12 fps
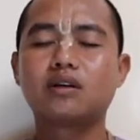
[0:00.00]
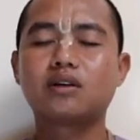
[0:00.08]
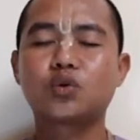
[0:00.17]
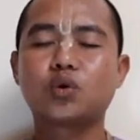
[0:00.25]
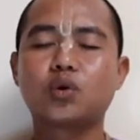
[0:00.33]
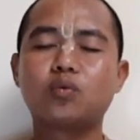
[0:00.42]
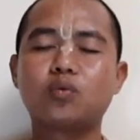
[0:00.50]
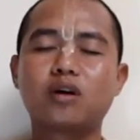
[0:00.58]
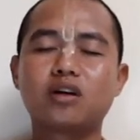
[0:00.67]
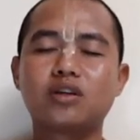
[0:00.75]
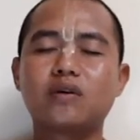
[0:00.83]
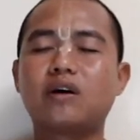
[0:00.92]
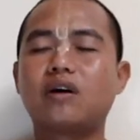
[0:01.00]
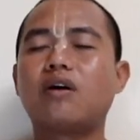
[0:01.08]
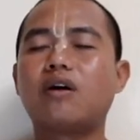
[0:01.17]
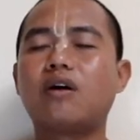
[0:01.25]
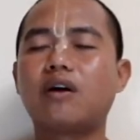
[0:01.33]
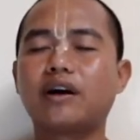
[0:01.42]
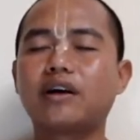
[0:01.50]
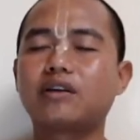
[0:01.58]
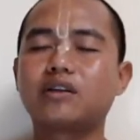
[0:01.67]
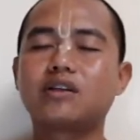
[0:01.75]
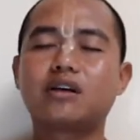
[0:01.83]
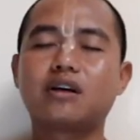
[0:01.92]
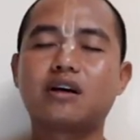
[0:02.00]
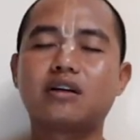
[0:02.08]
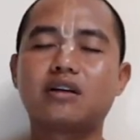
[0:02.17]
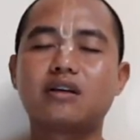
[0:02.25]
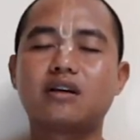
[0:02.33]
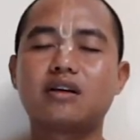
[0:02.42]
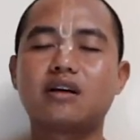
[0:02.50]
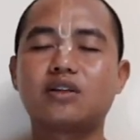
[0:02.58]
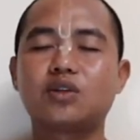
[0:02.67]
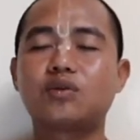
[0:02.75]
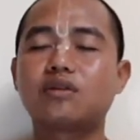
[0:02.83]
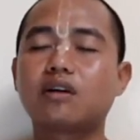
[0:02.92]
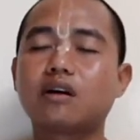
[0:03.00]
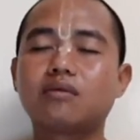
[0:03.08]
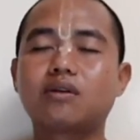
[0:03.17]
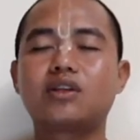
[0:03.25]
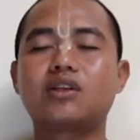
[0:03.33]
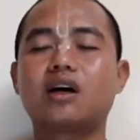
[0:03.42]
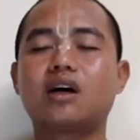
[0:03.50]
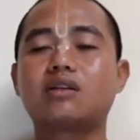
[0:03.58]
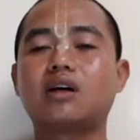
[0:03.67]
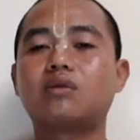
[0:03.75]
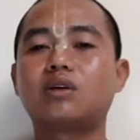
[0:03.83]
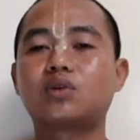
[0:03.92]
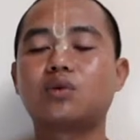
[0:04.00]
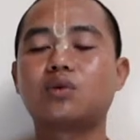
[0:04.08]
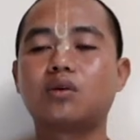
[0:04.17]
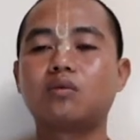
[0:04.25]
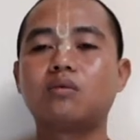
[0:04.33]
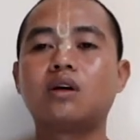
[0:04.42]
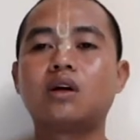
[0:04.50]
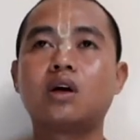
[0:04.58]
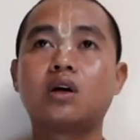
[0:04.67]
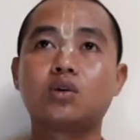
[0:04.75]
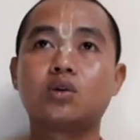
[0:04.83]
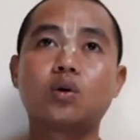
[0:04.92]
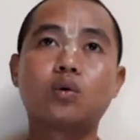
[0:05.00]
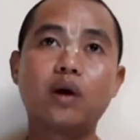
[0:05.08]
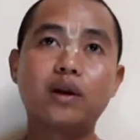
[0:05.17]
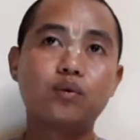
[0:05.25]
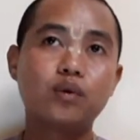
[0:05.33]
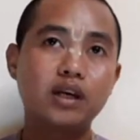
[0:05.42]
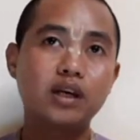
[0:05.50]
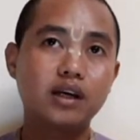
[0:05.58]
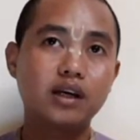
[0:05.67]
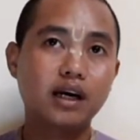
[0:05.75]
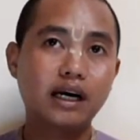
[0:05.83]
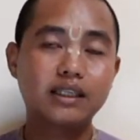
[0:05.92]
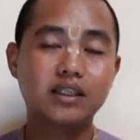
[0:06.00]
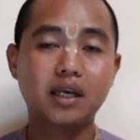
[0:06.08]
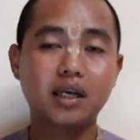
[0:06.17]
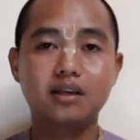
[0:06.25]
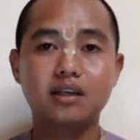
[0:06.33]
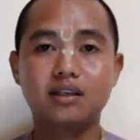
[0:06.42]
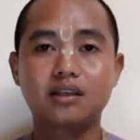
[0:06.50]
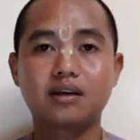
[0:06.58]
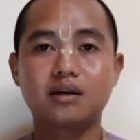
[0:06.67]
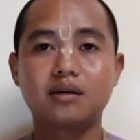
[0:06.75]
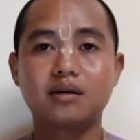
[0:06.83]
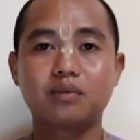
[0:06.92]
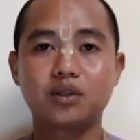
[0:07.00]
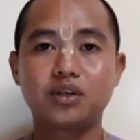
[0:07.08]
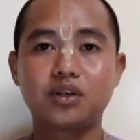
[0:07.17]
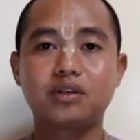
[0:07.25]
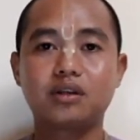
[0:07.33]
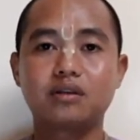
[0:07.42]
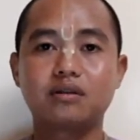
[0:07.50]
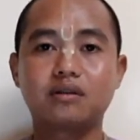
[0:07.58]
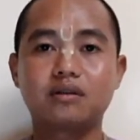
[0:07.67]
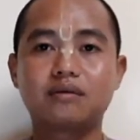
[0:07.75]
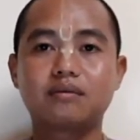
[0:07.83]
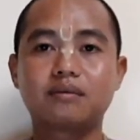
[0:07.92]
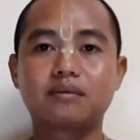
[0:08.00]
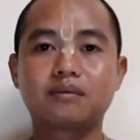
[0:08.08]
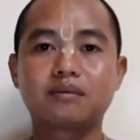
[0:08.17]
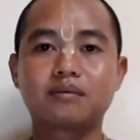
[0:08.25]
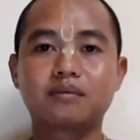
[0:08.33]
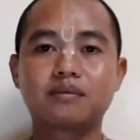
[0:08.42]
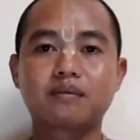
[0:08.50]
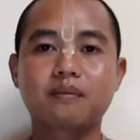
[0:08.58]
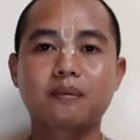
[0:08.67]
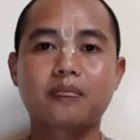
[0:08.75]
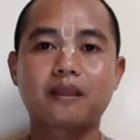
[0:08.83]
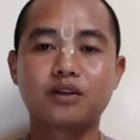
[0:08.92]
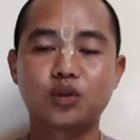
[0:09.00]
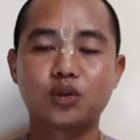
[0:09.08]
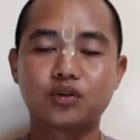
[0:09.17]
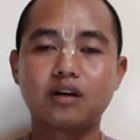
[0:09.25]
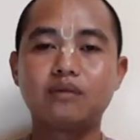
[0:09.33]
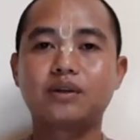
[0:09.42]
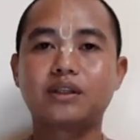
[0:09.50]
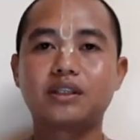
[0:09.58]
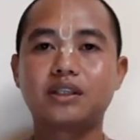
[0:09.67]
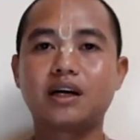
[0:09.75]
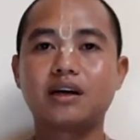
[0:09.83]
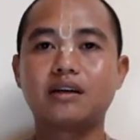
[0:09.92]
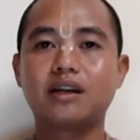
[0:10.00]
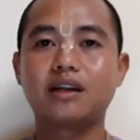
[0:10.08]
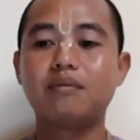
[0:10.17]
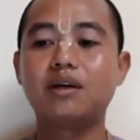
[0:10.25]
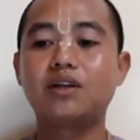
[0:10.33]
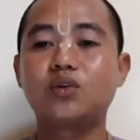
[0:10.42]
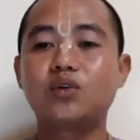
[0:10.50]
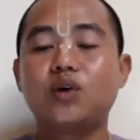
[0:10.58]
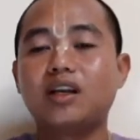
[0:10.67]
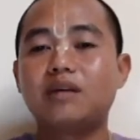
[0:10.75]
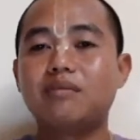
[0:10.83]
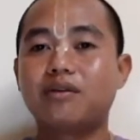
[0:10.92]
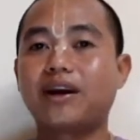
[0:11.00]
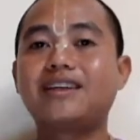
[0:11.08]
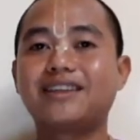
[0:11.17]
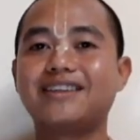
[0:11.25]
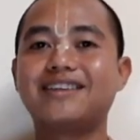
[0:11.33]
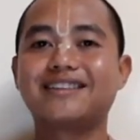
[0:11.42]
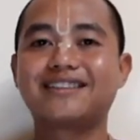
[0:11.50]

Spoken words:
Swarupa Jivara Hoy Krishna. To serve Krishna is our Swarup. So when we attain this position to serve Krishna, that means we are liberated.